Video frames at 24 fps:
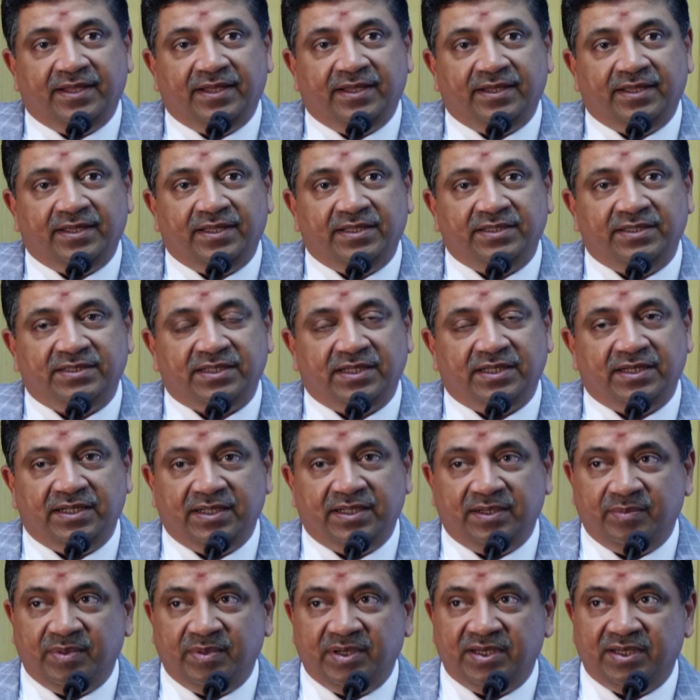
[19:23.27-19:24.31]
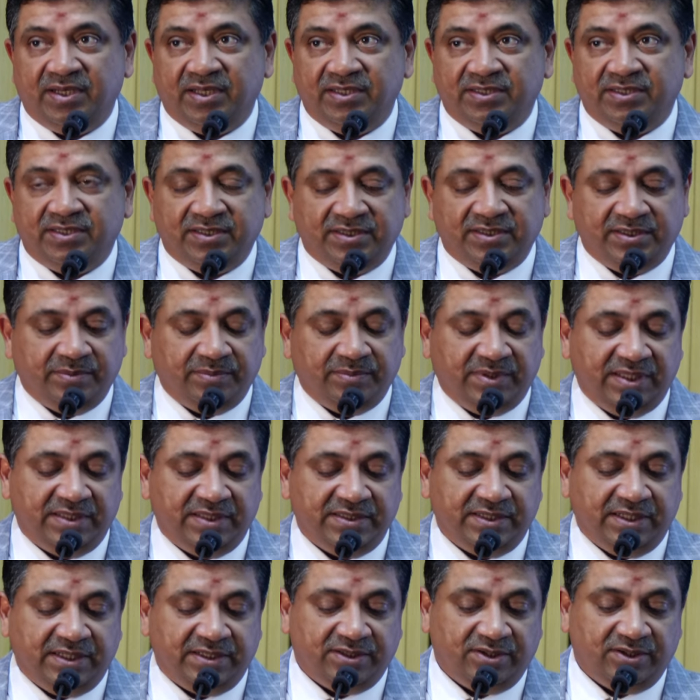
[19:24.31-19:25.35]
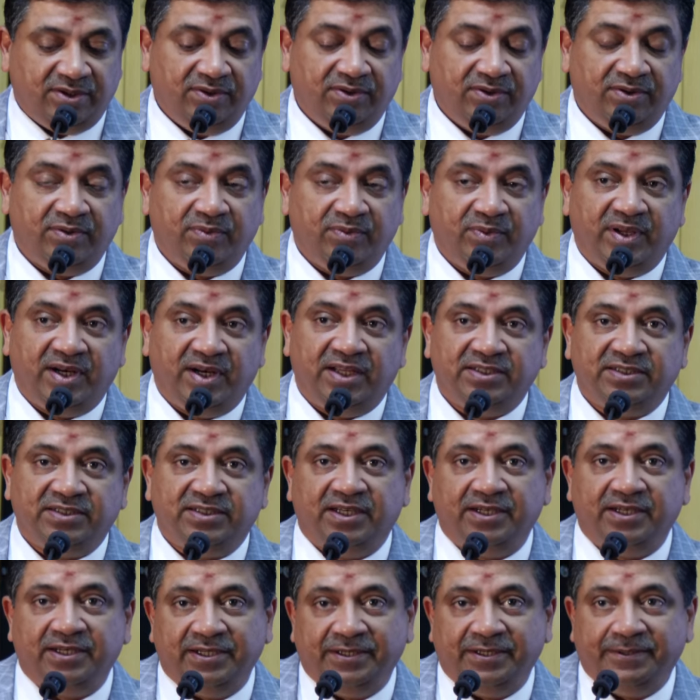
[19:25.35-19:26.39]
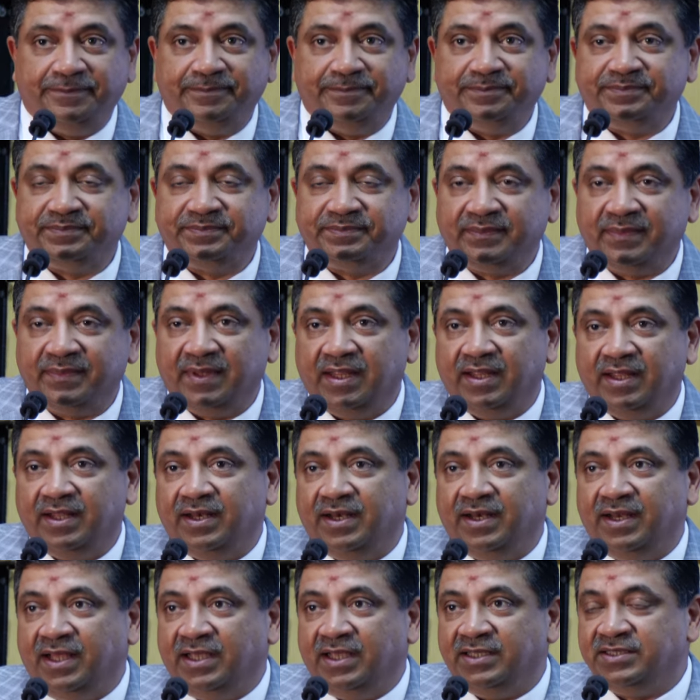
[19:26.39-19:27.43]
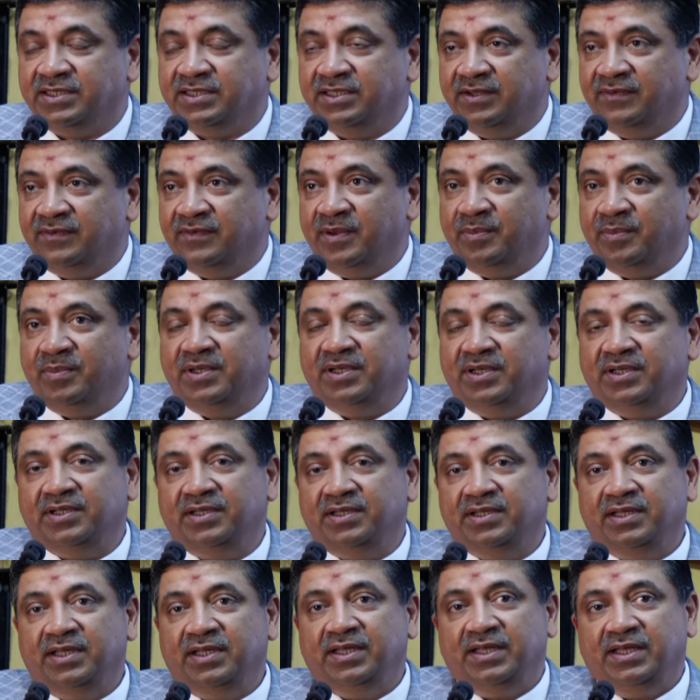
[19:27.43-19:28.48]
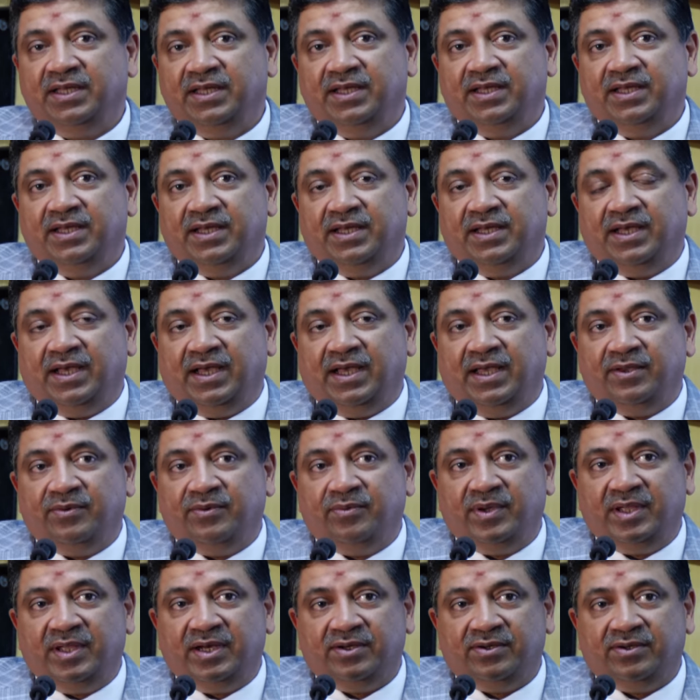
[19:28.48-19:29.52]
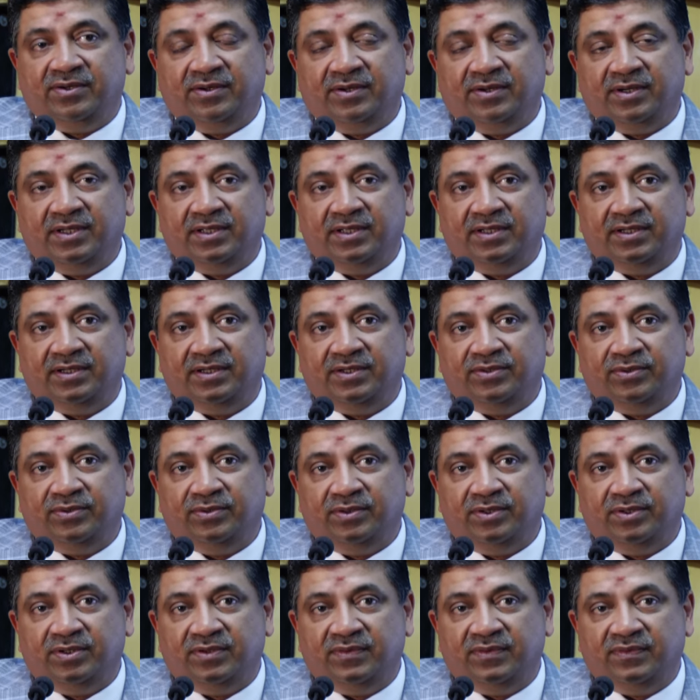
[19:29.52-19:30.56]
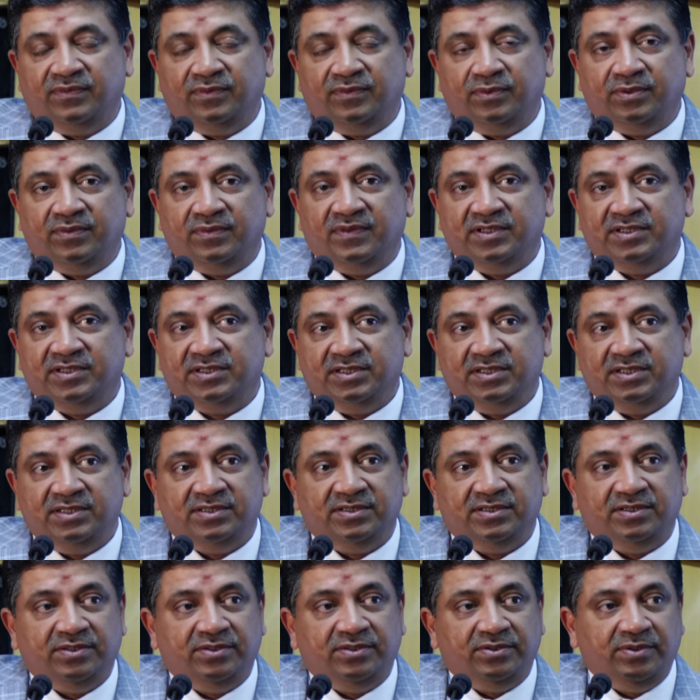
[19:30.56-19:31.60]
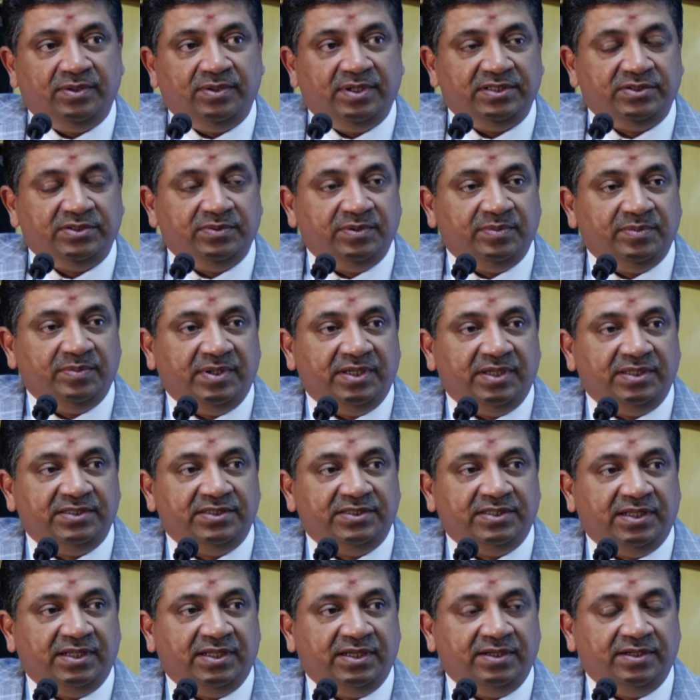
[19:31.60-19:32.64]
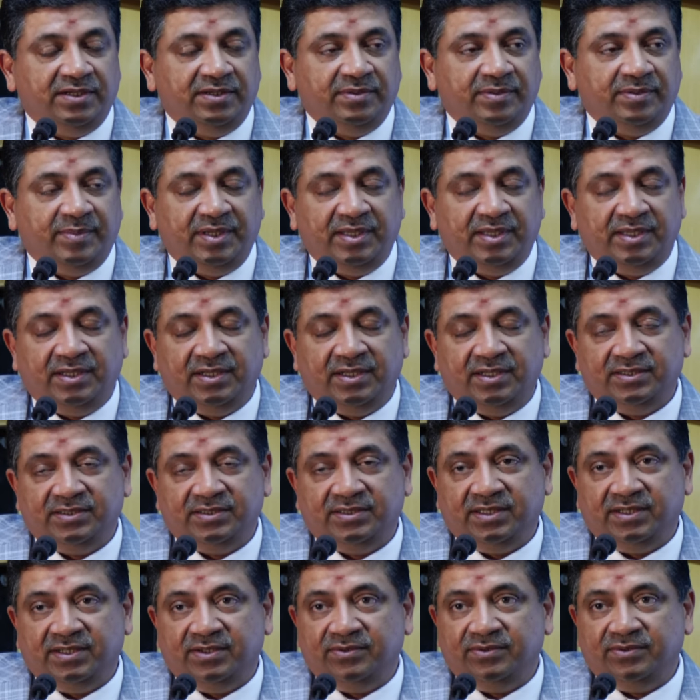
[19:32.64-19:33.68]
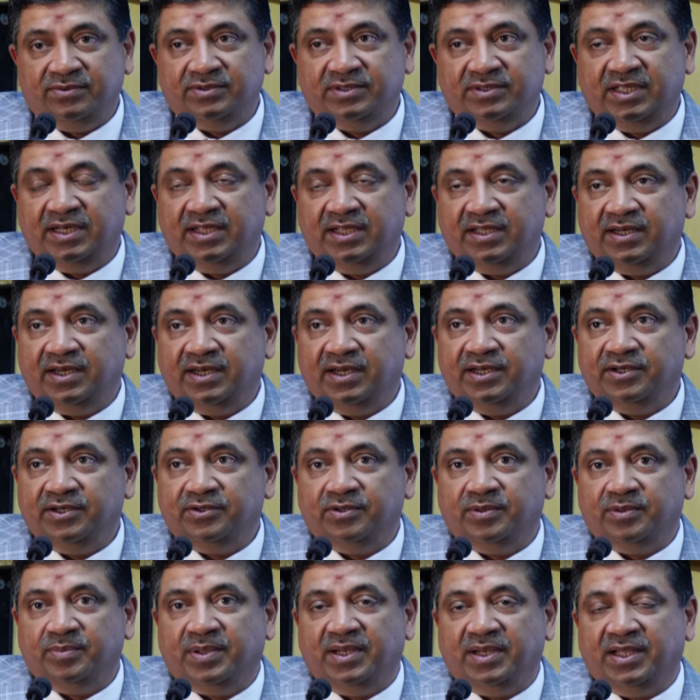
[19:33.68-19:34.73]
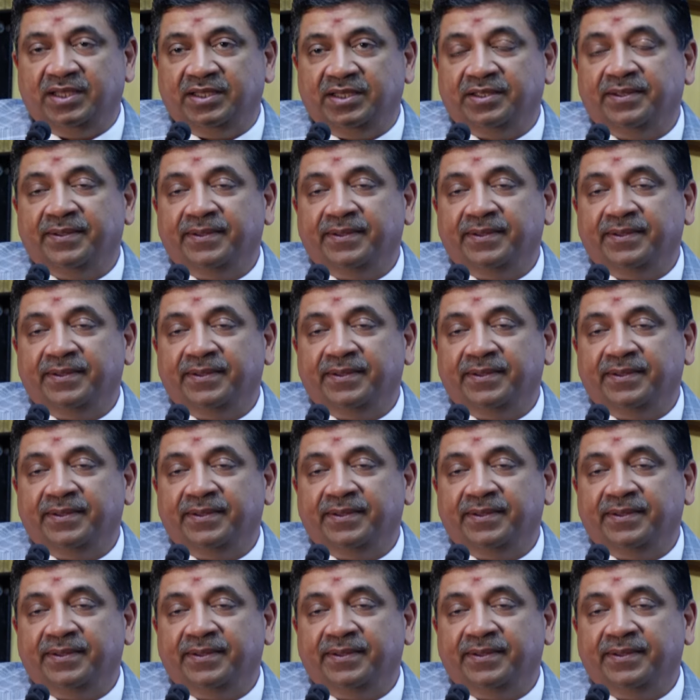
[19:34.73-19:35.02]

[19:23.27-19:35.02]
he said he had been teaching some things at Sloan, where I studied. Last November, I went on a tour of universities in the US with my son, my younger son, who's getting ready to apply.